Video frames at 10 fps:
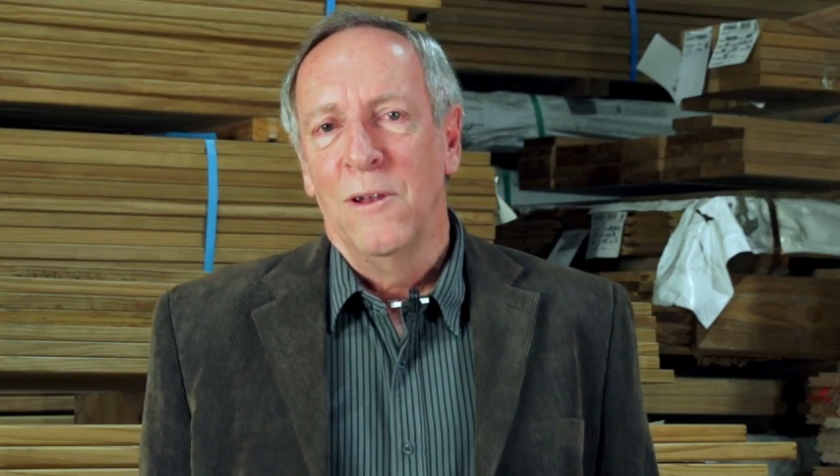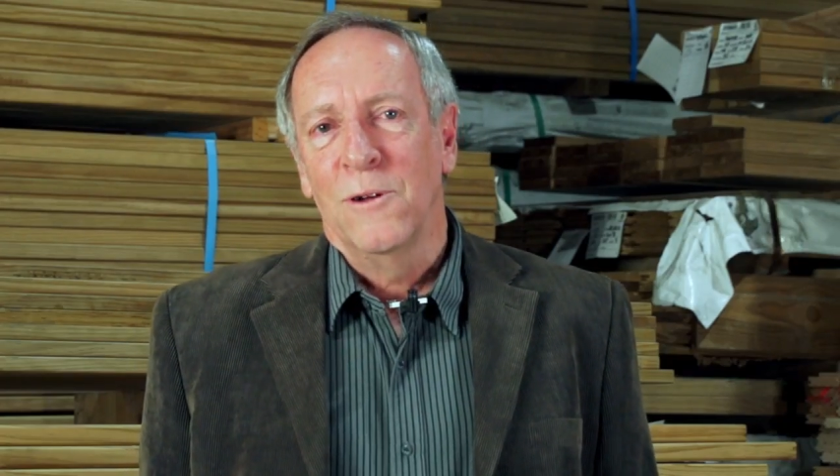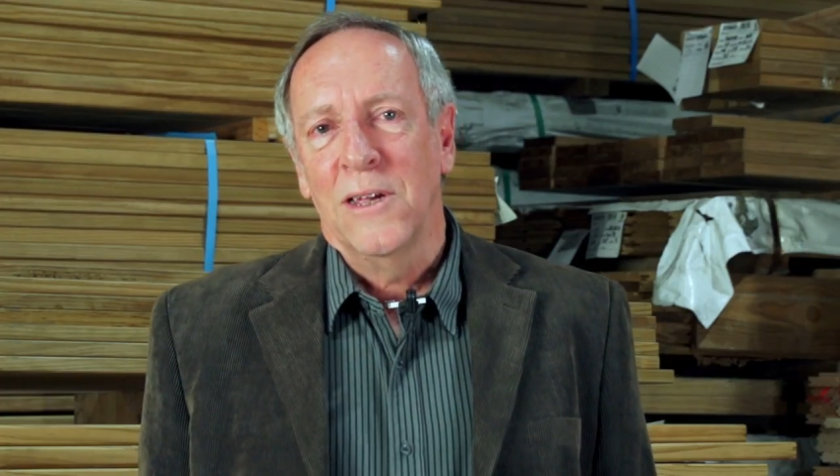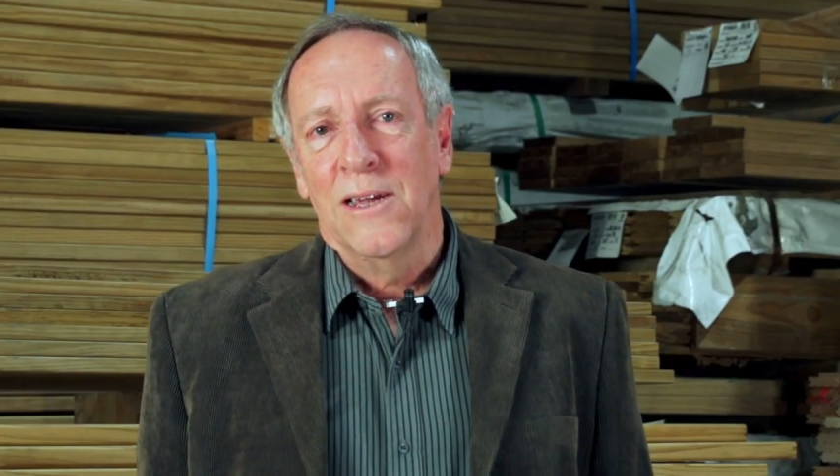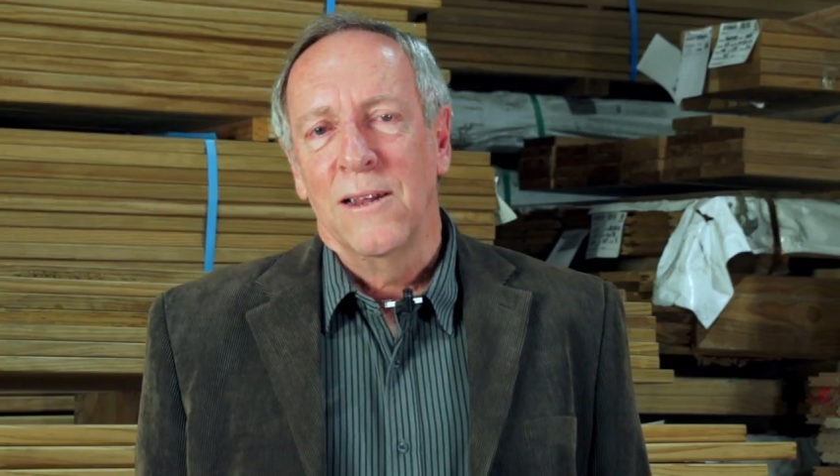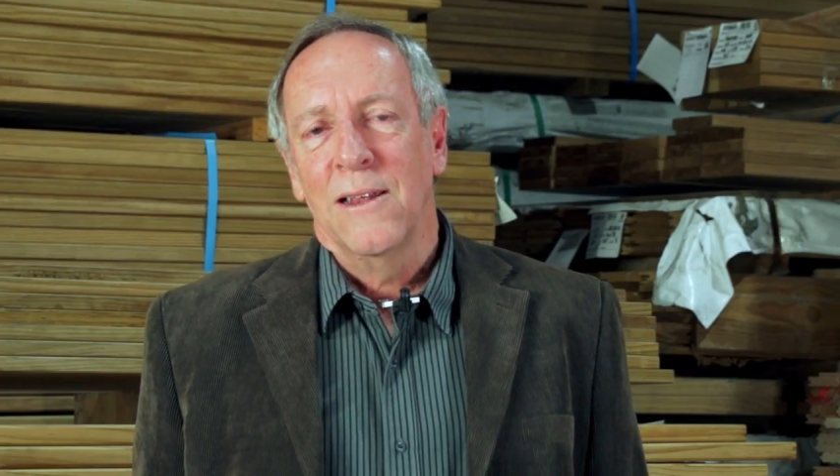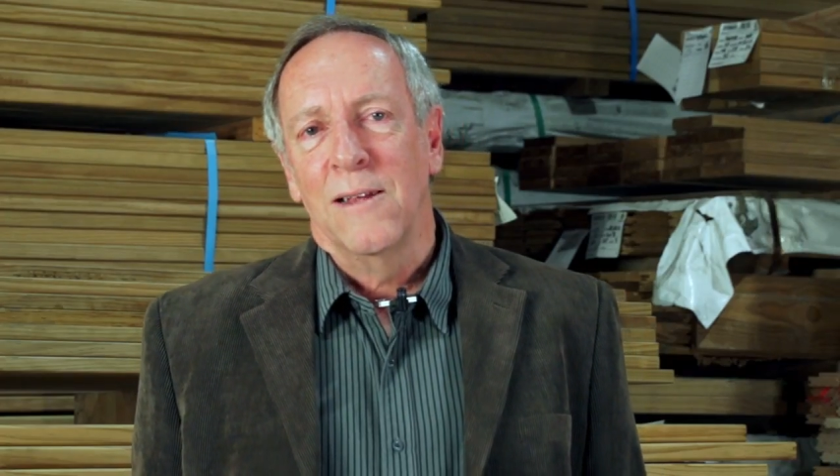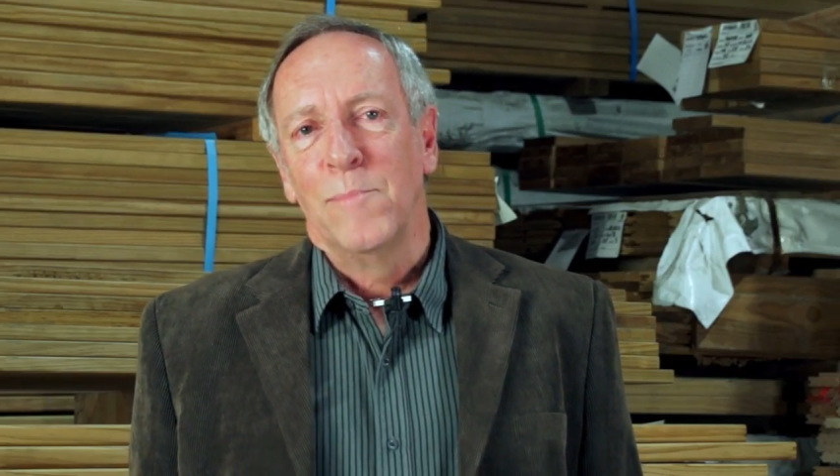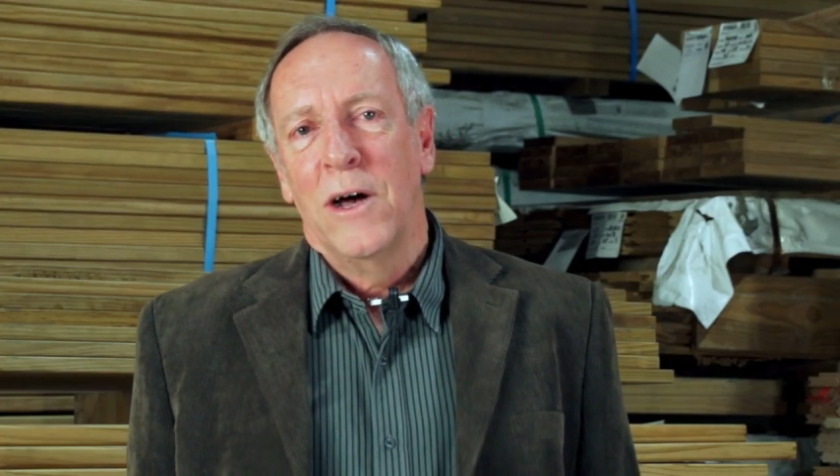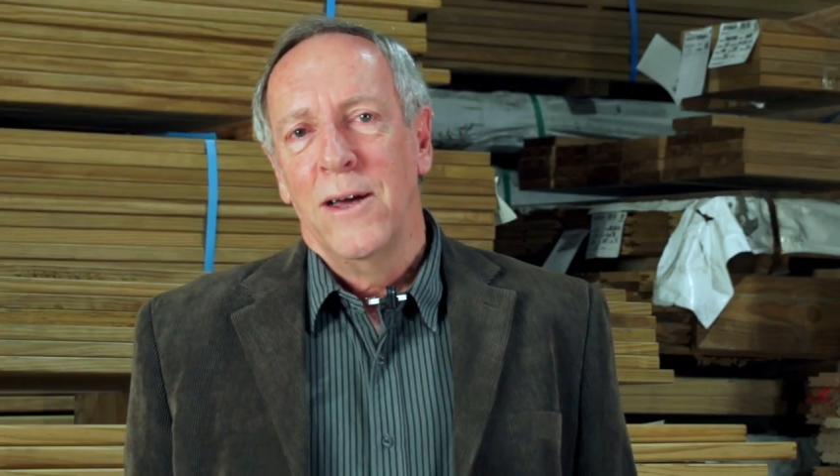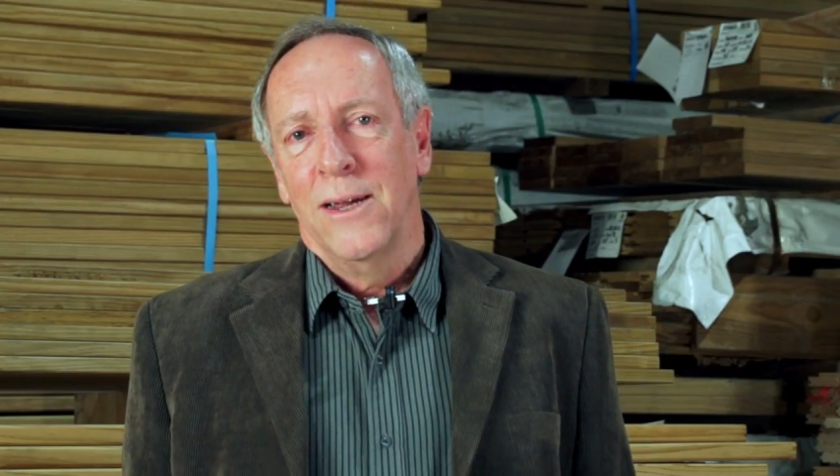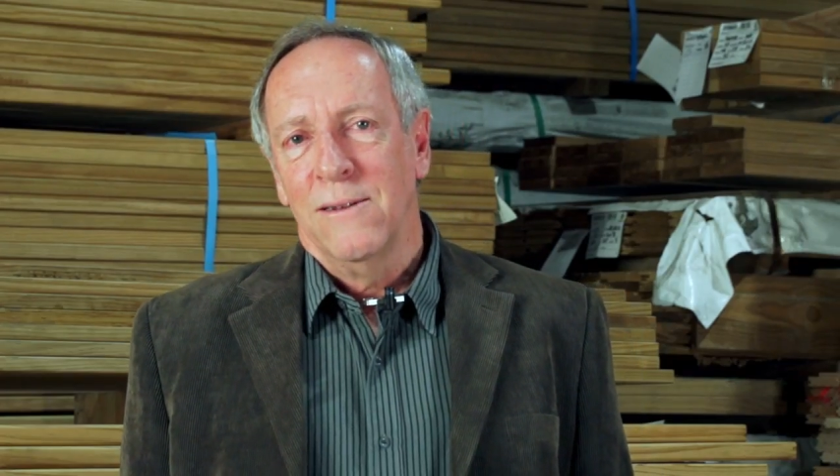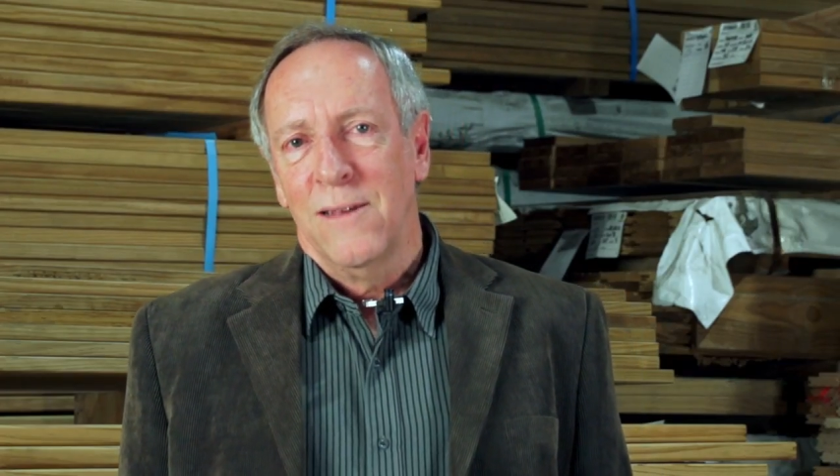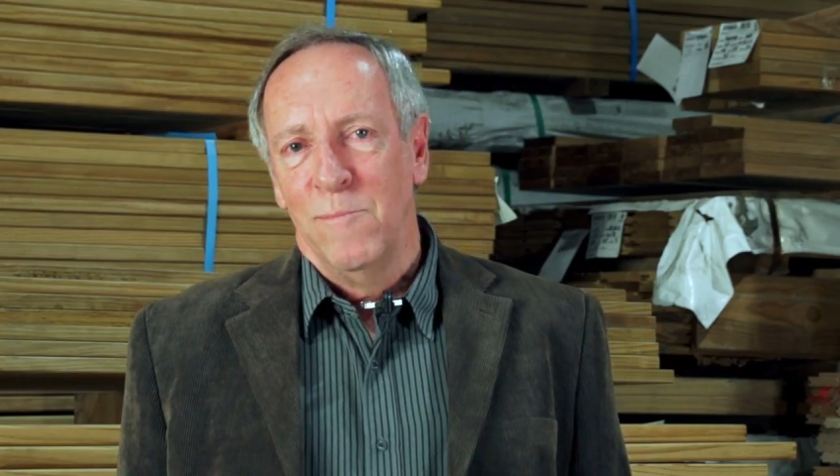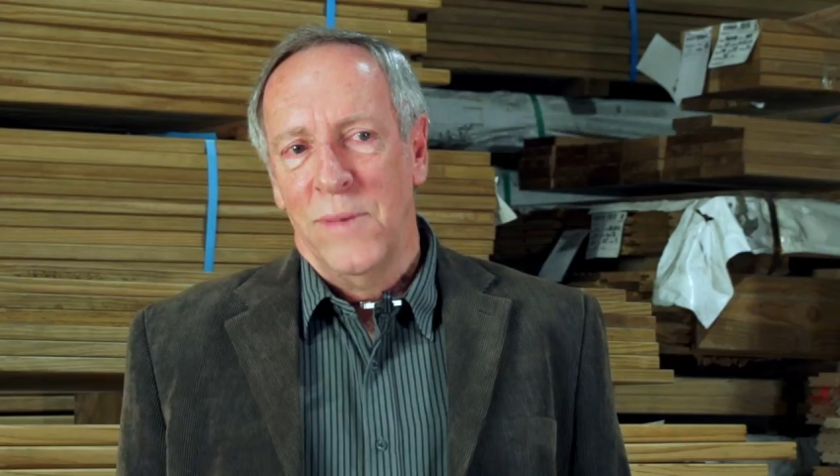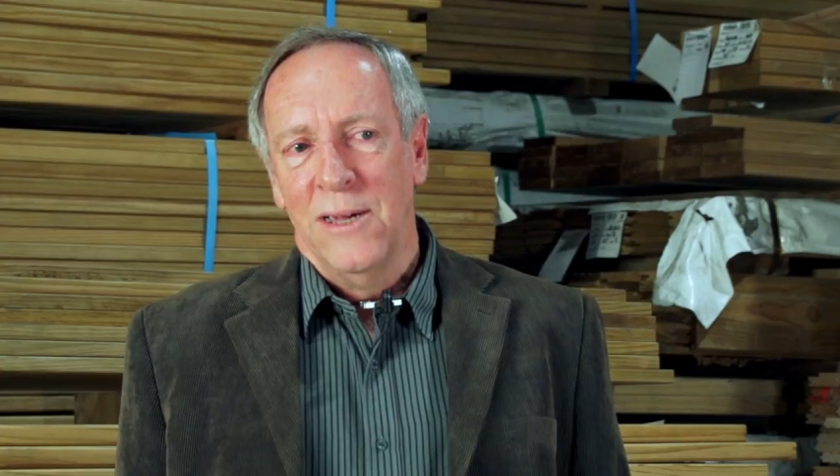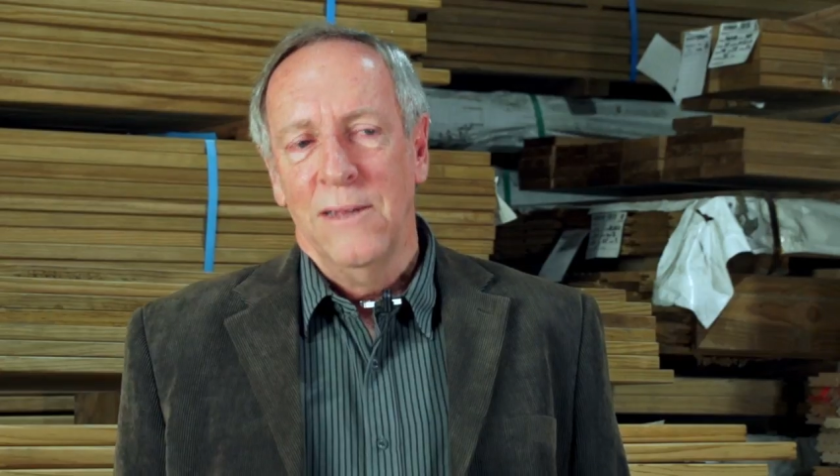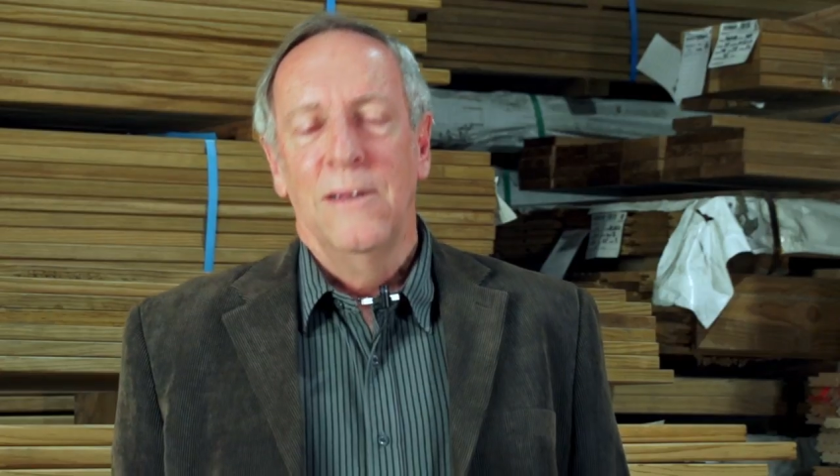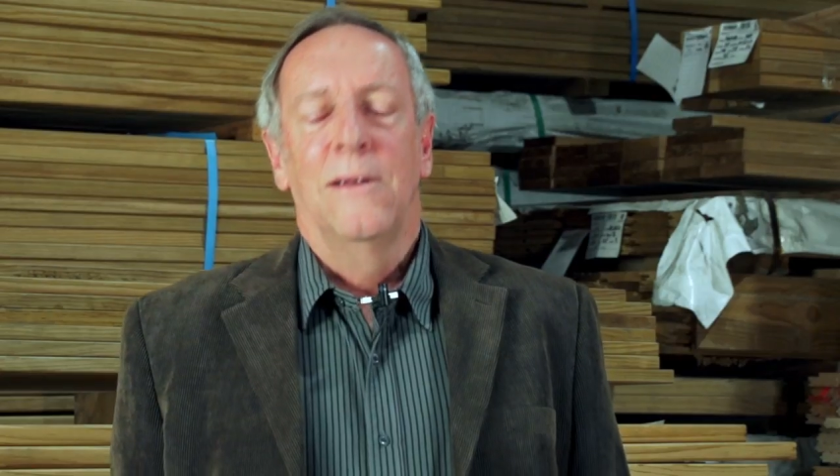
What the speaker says: are looking at buying timber,